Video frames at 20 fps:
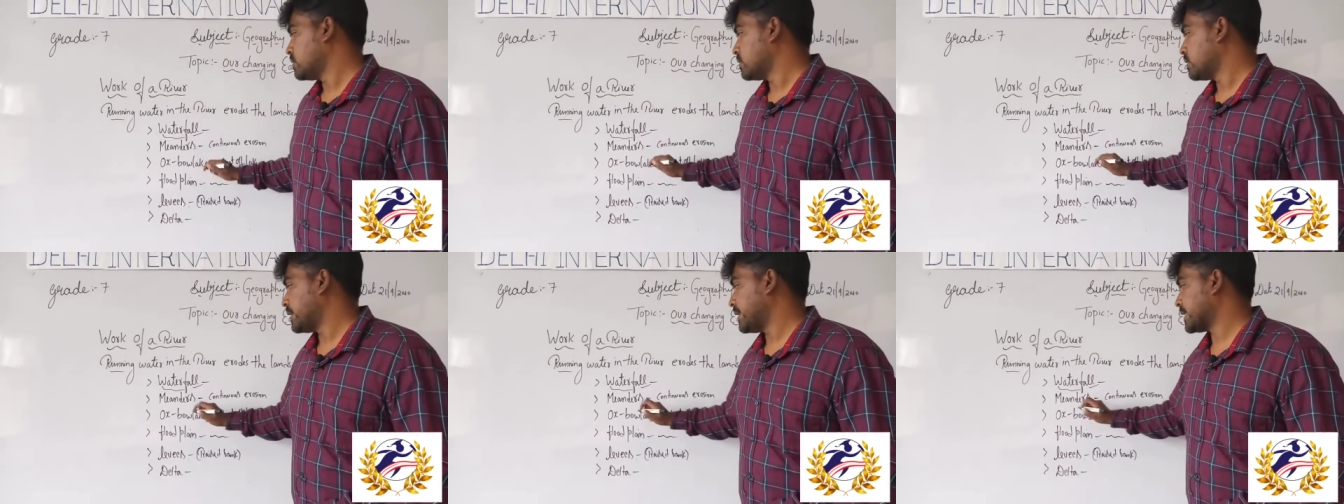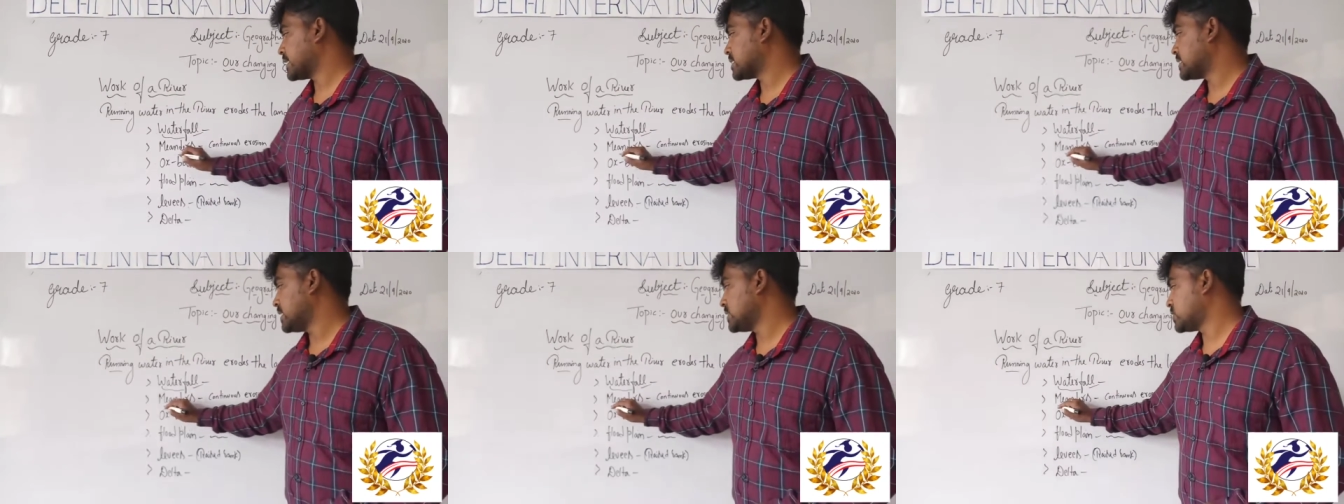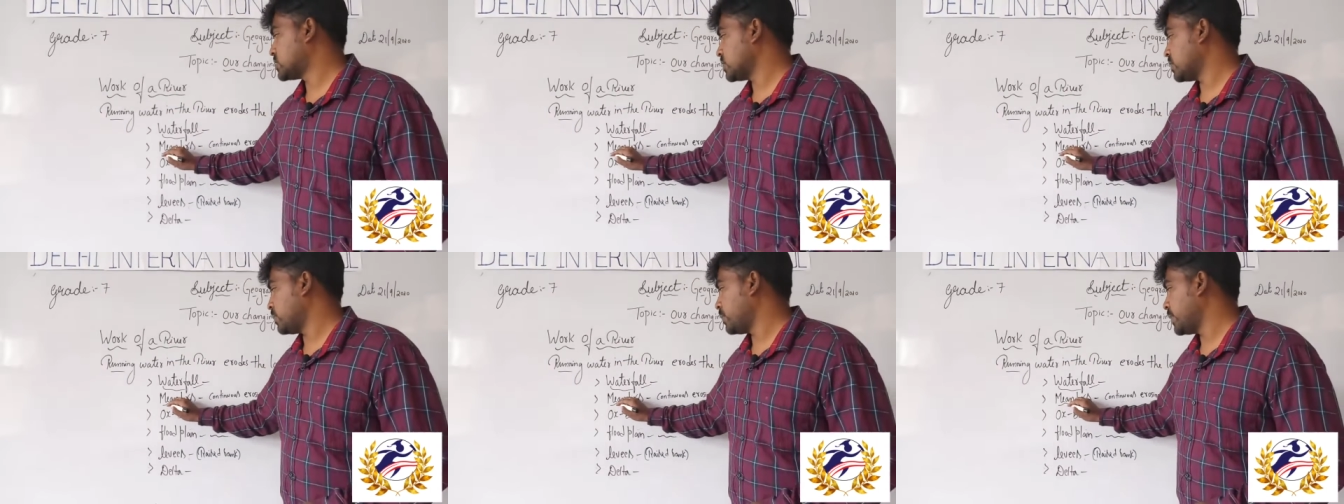Next
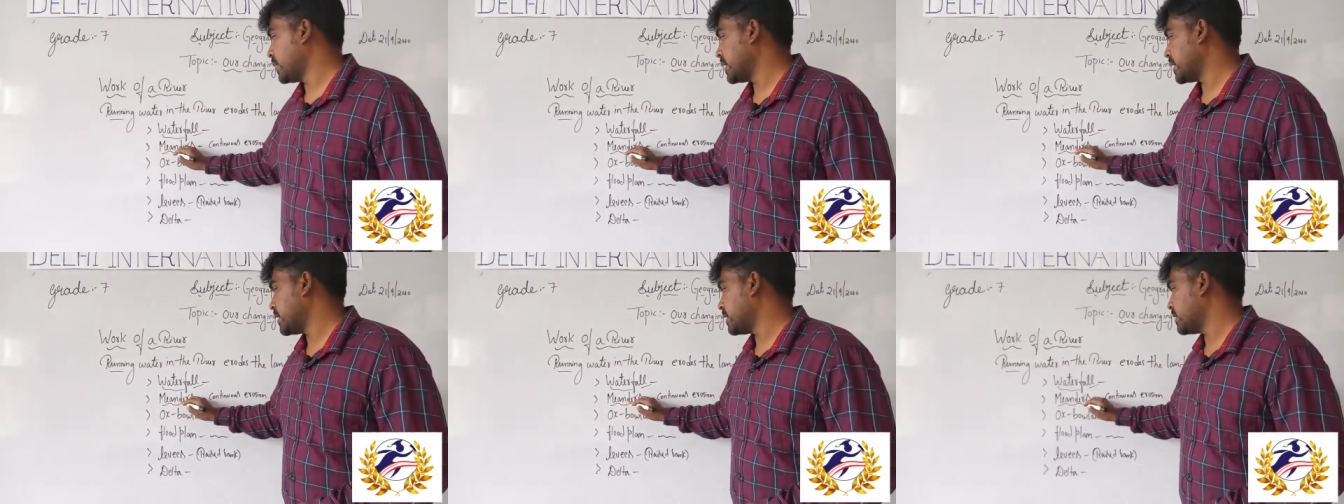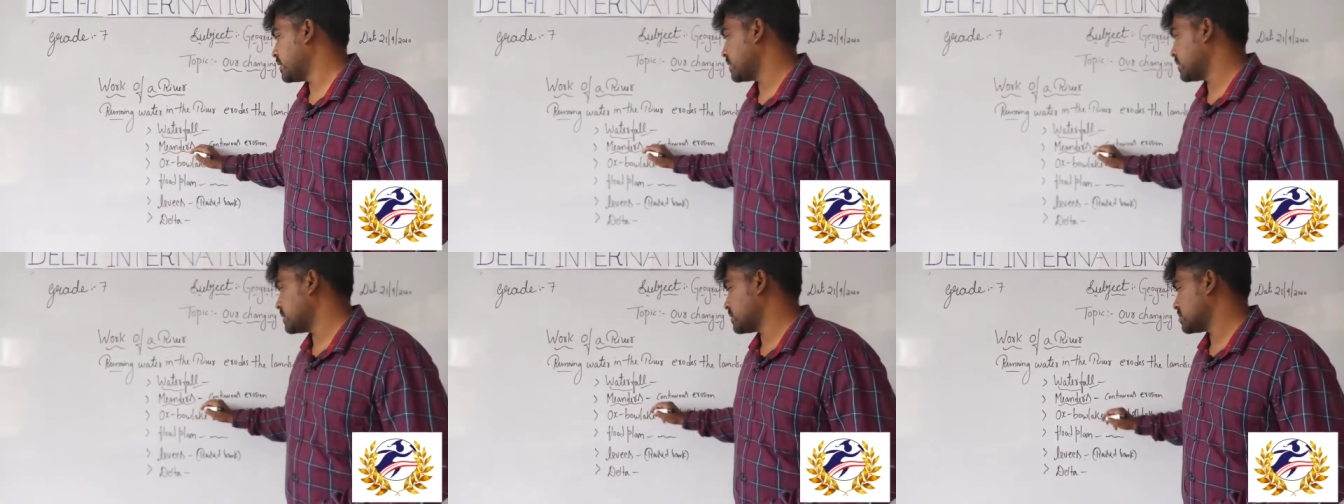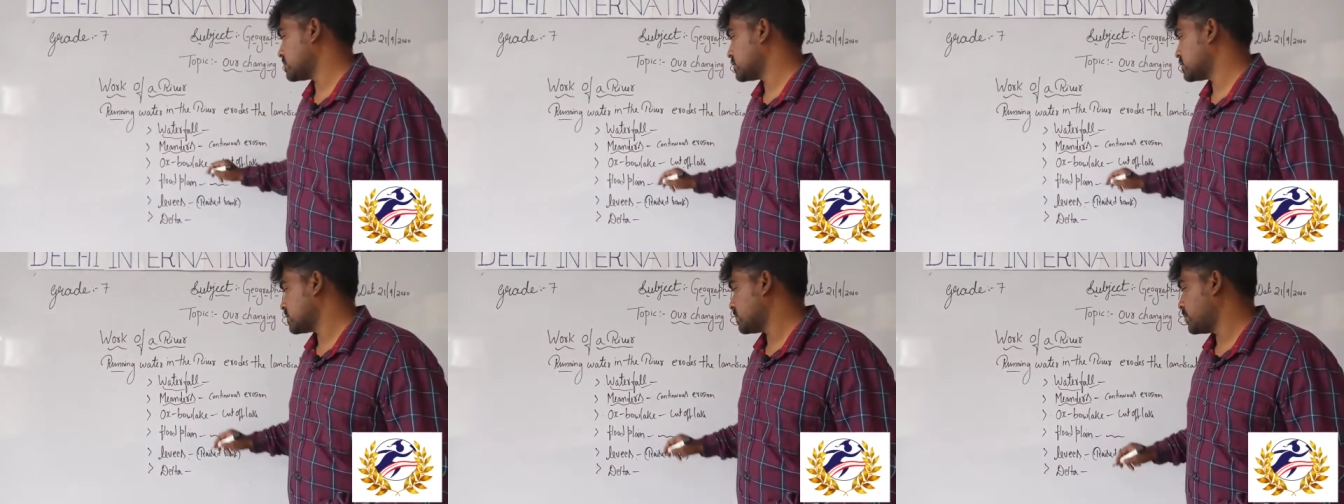is
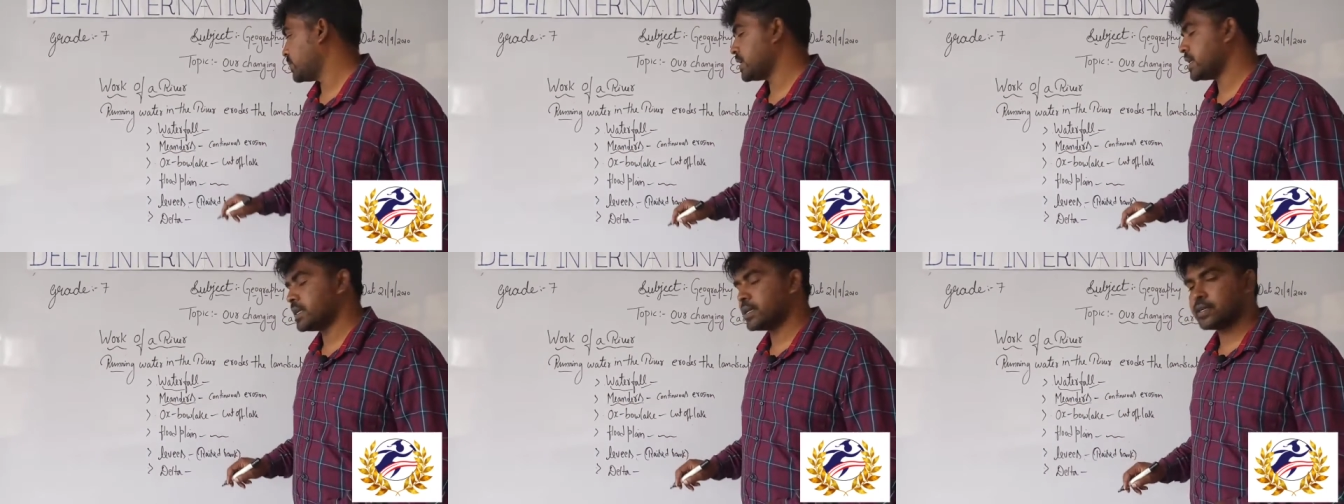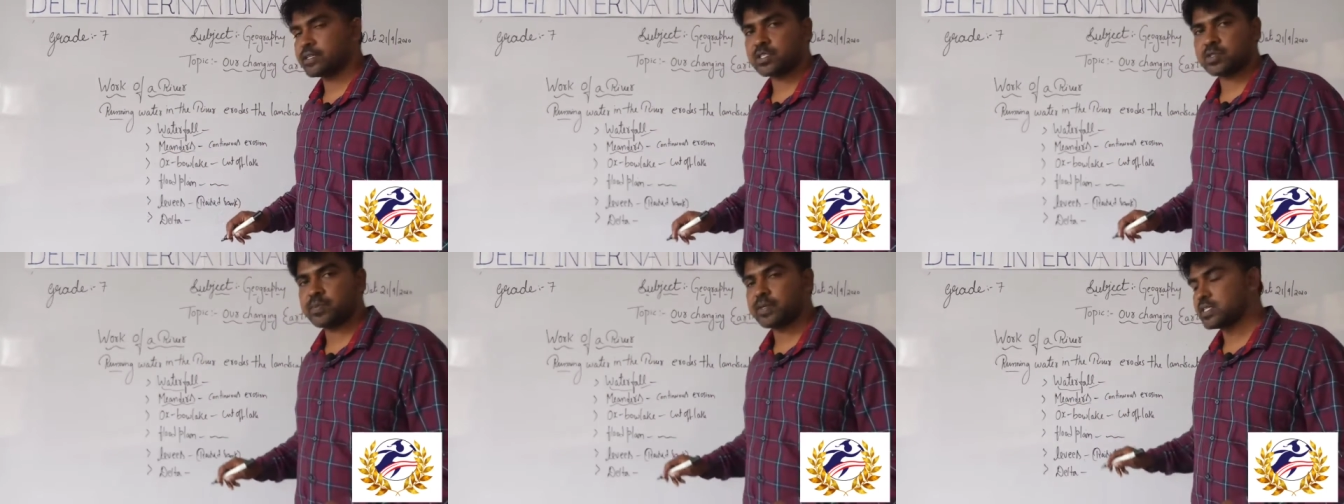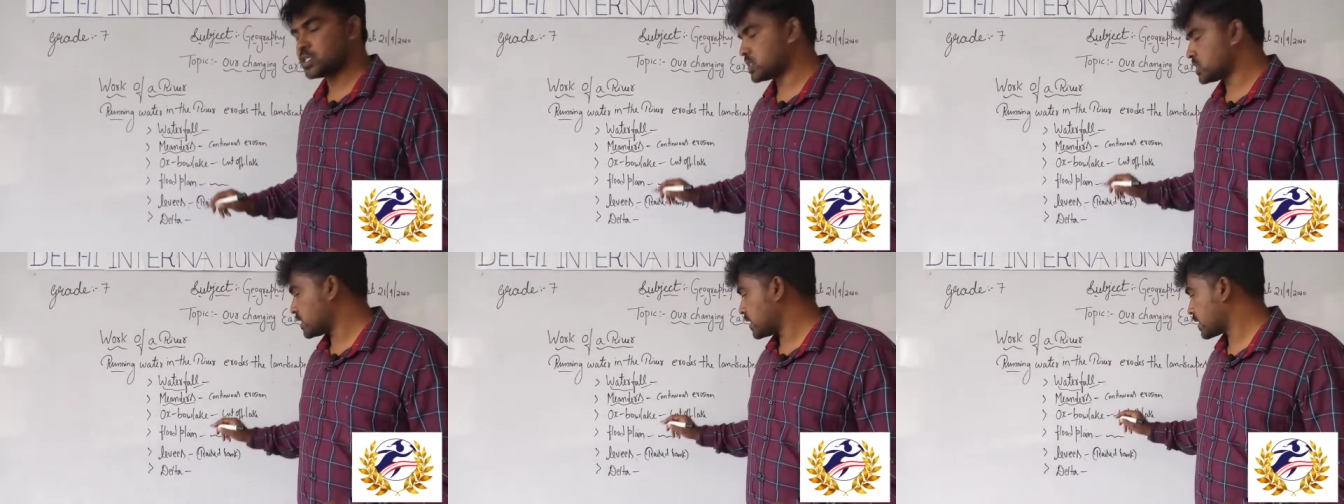meanders. Meanders
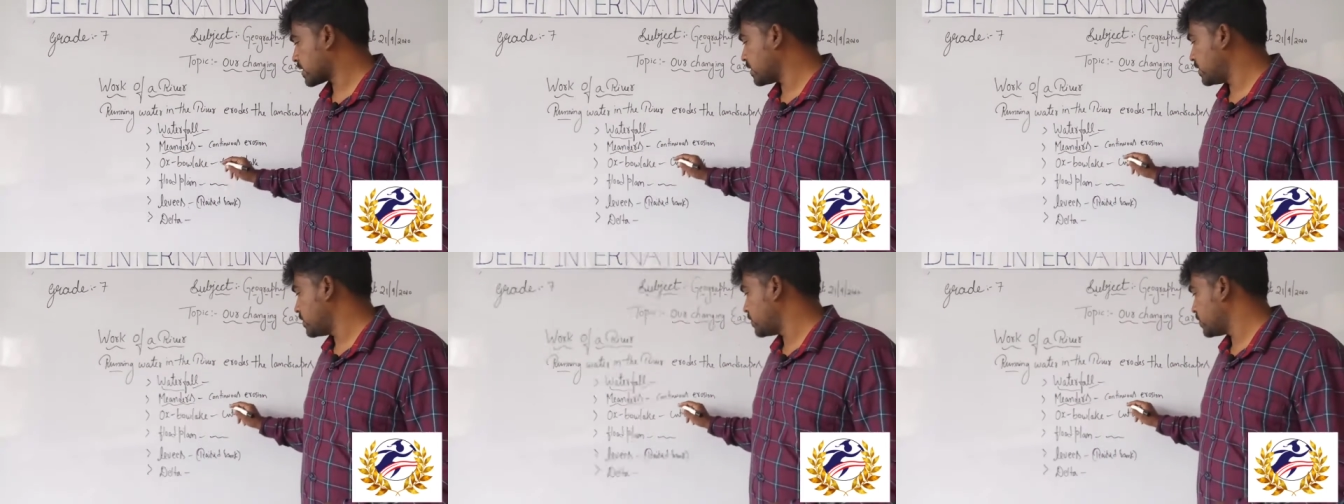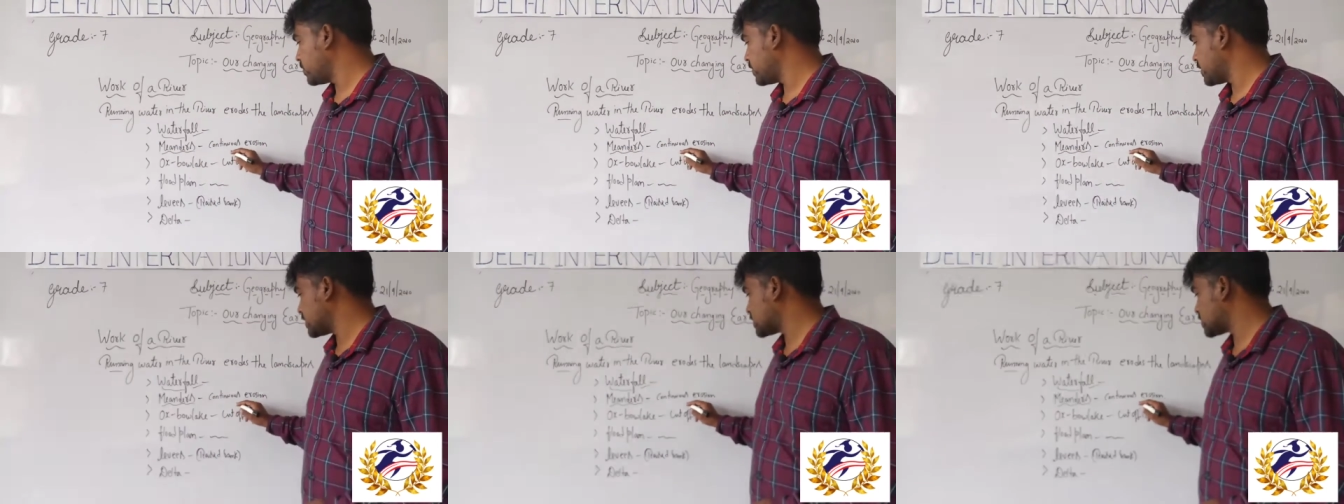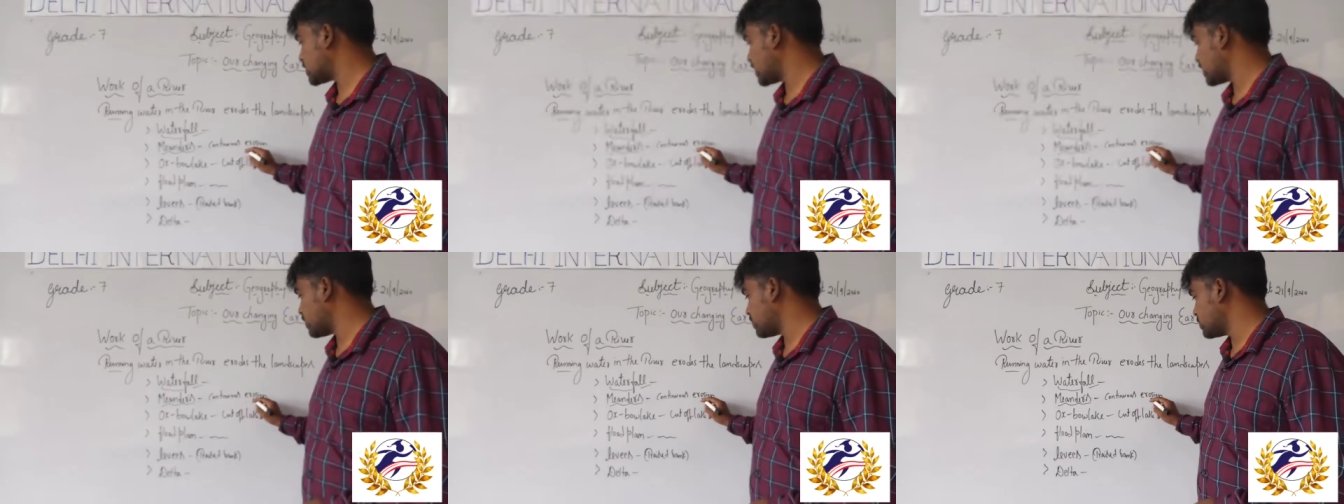means a continuous
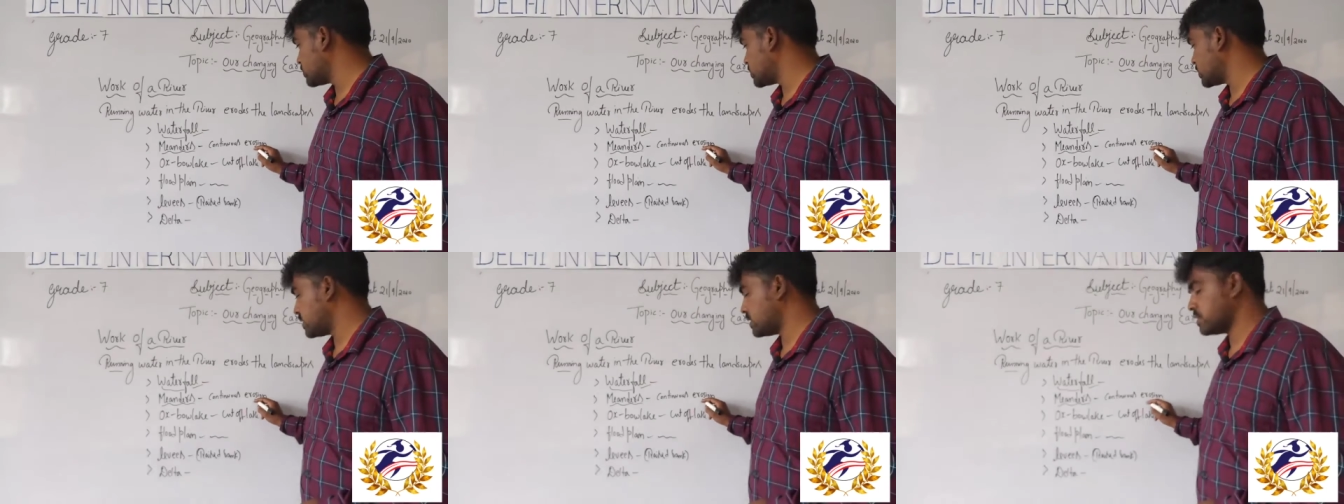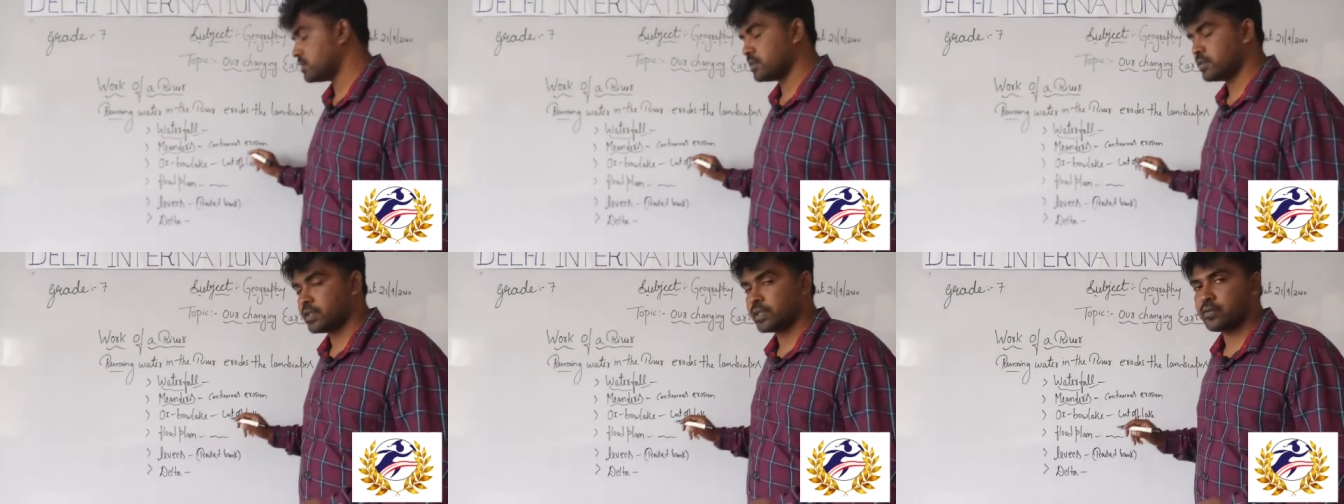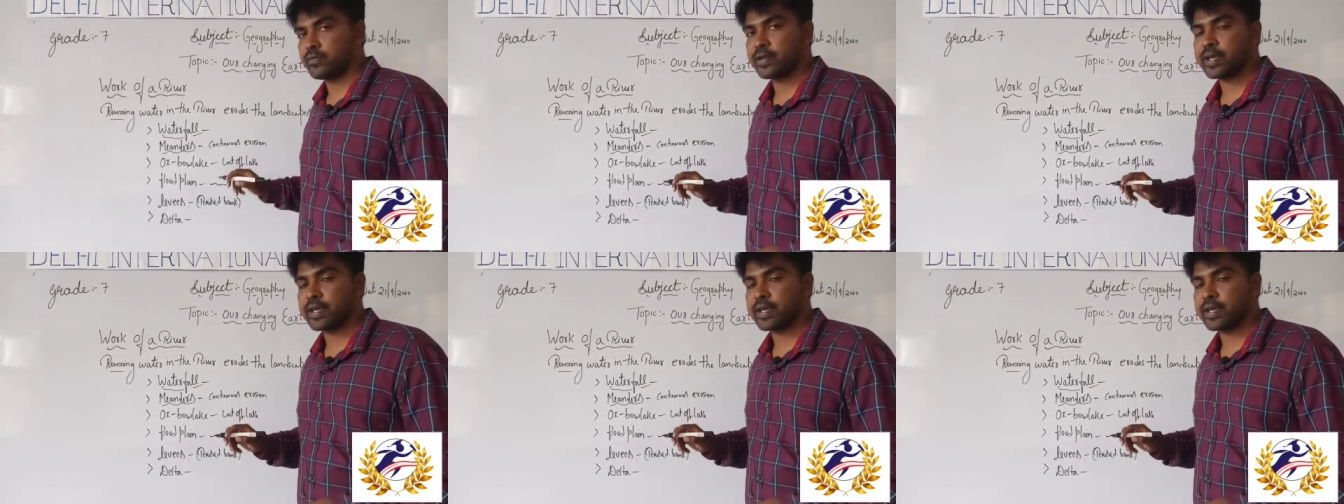erosion.